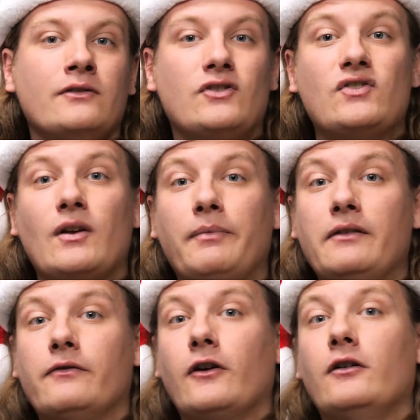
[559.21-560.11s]
just
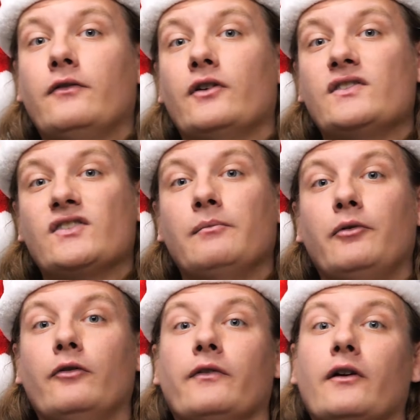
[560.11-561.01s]
something very, very
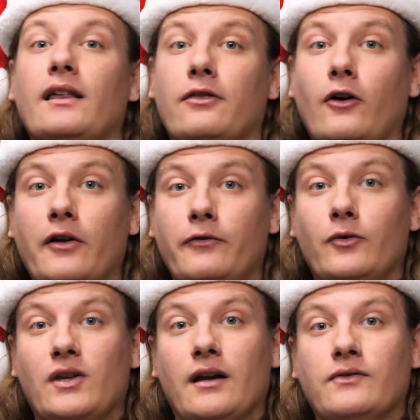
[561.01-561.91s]
simple, very
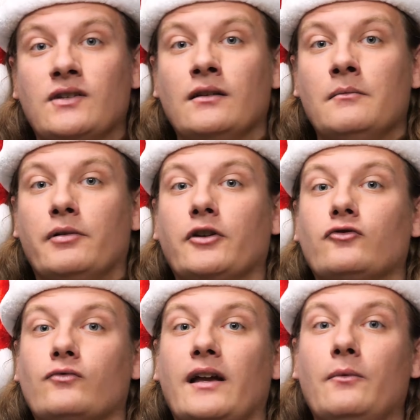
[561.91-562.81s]
thoughtful gift, but a
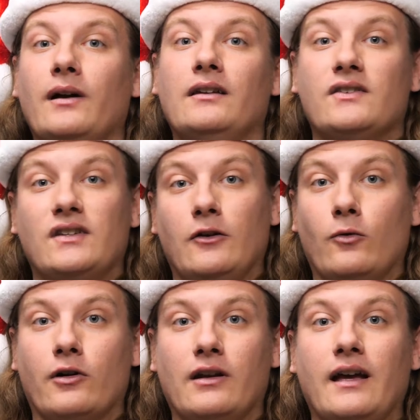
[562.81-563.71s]
great way to stay
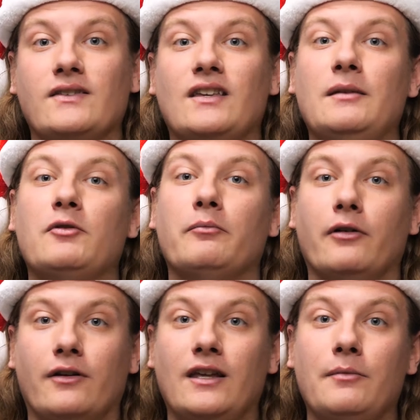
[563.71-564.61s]
organized, keep your
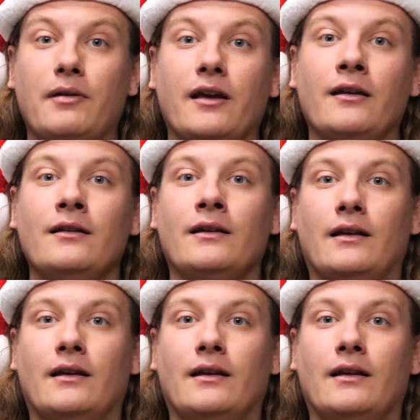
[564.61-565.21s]
bookkeeping,